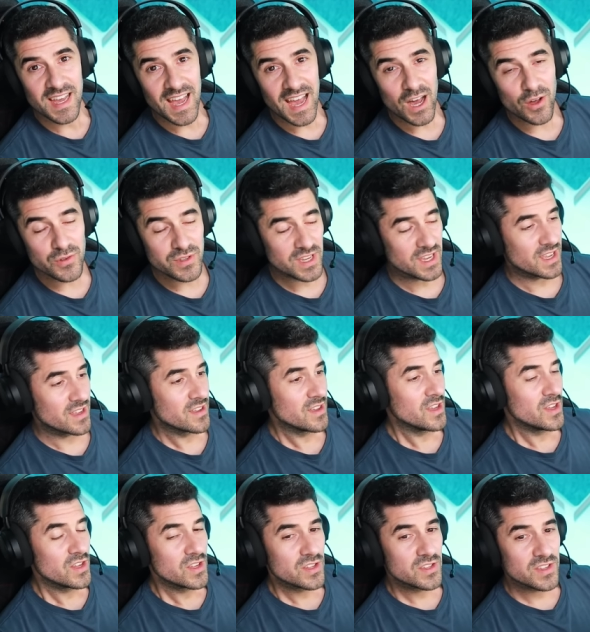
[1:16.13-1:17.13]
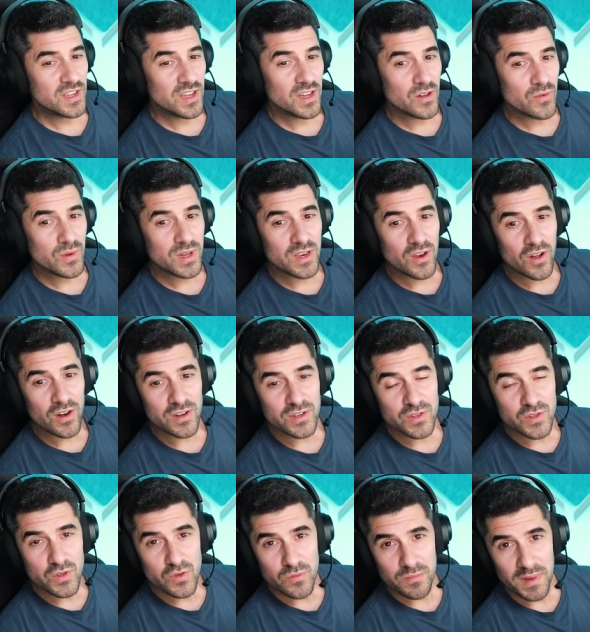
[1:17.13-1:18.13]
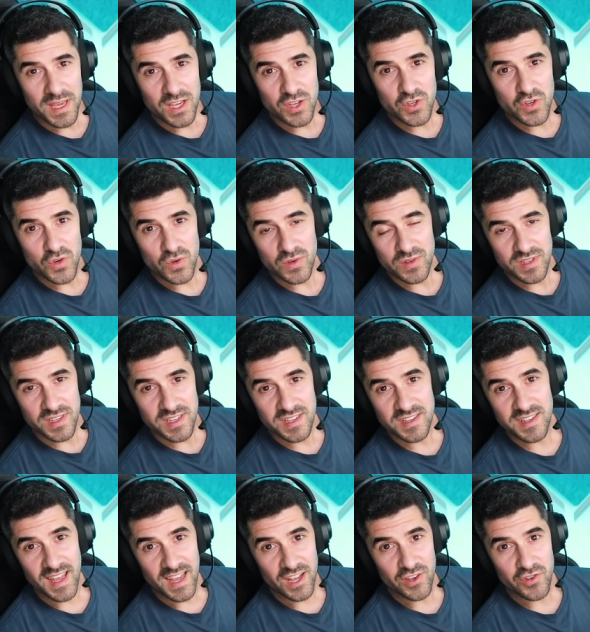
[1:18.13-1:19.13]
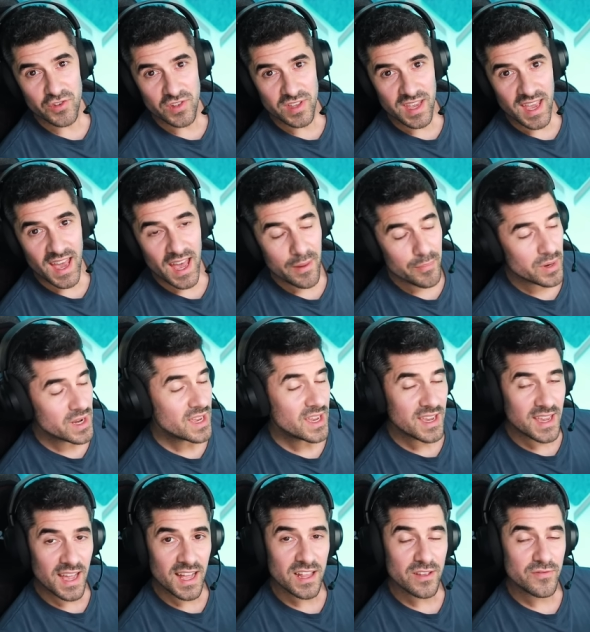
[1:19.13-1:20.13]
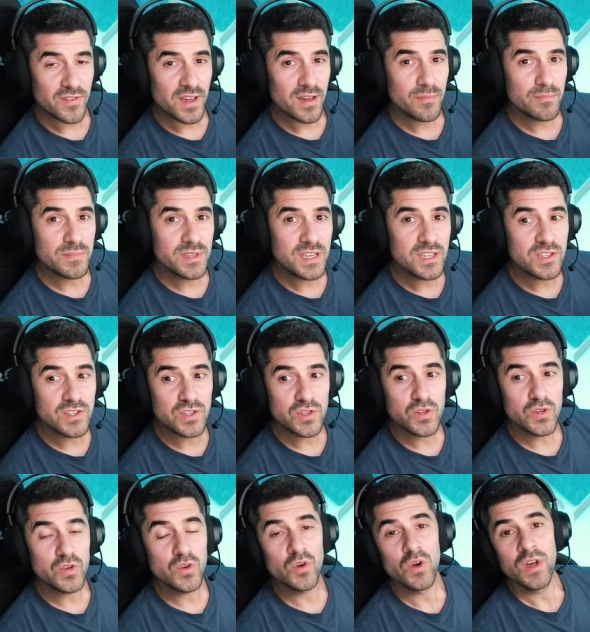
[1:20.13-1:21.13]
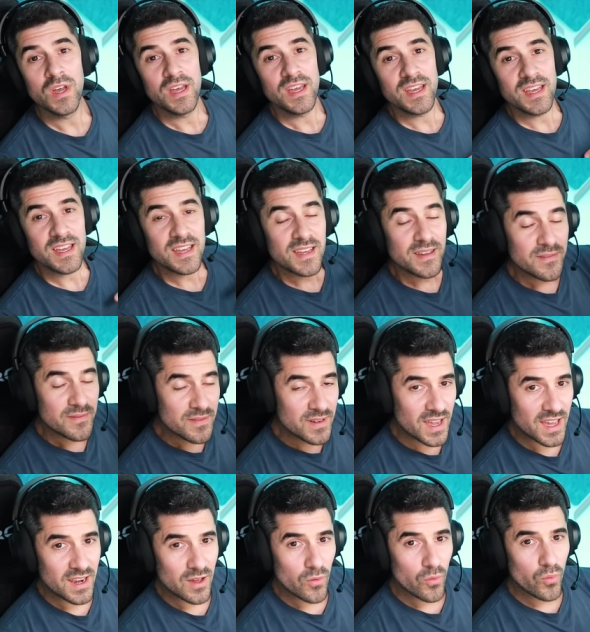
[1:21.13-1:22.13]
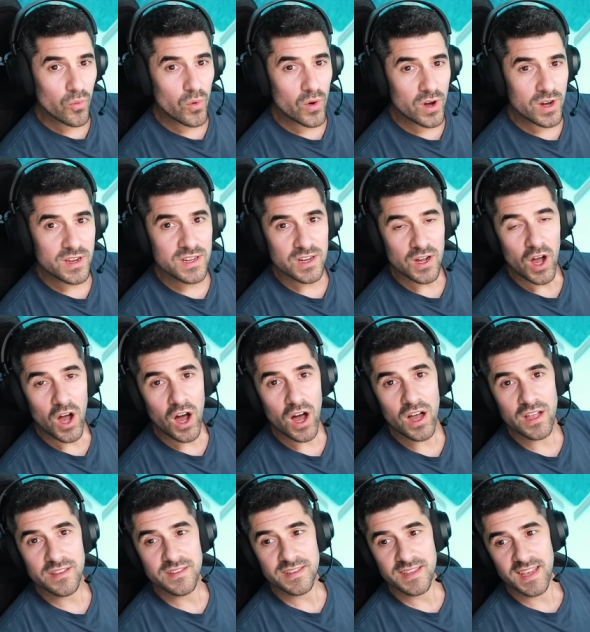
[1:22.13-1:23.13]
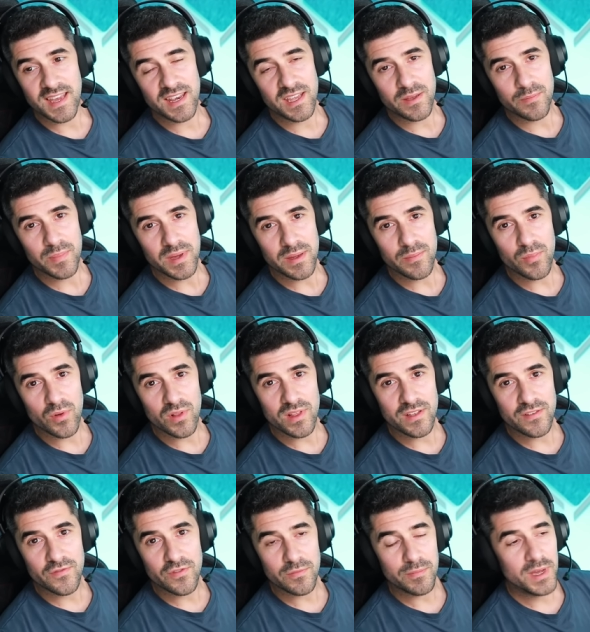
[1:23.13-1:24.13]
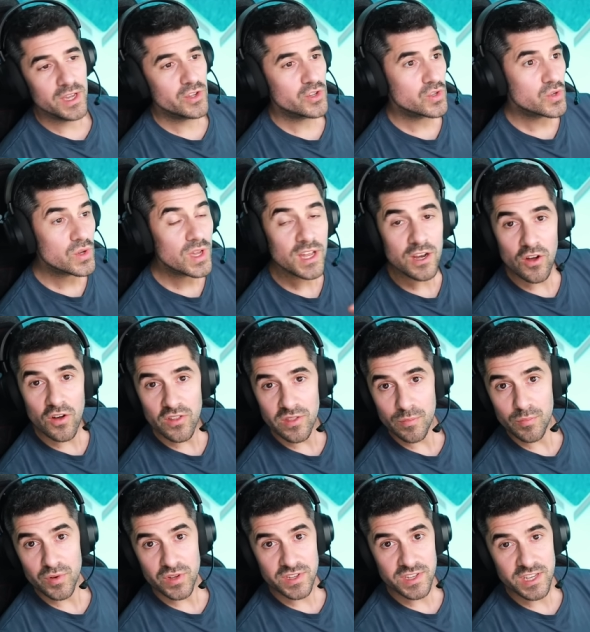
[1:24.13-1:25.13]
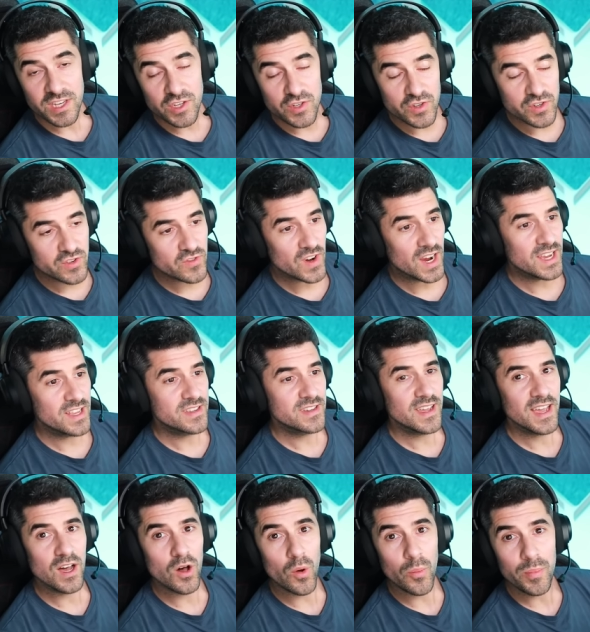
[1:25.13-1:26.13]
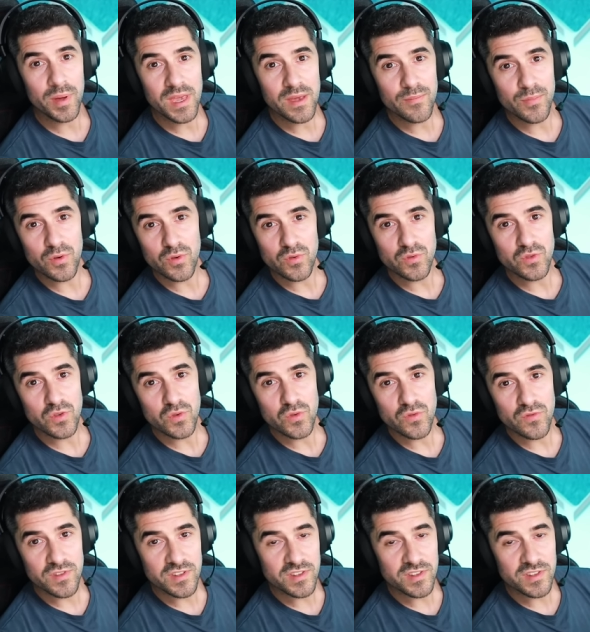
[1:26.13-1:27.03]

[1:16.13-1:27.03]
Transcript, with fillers: outing. So in order to make sure this is actually happening, L F M needs to kind of work on getting people information to get all the procedures right, help people do the